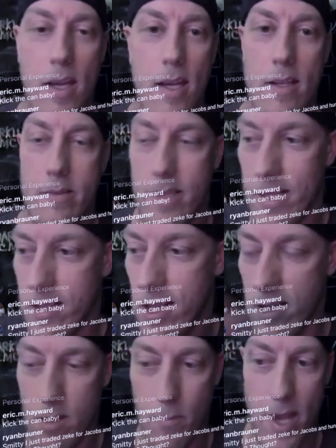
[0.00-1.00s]
and that
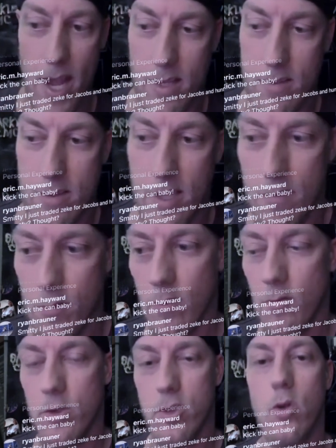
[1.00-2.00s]
sets him back to ever
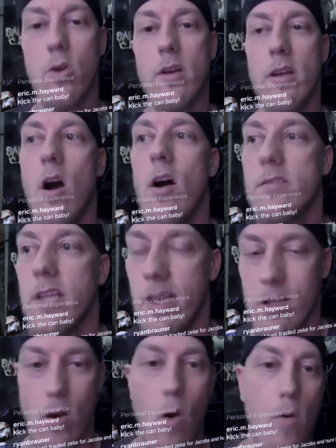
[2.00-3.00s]
return and Hunt
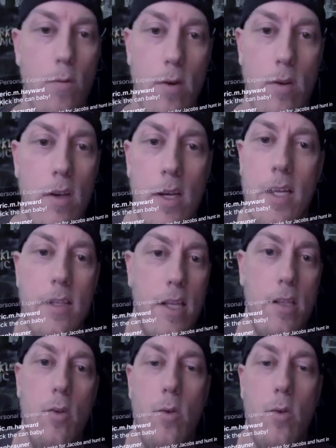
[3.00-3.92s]
takes over, then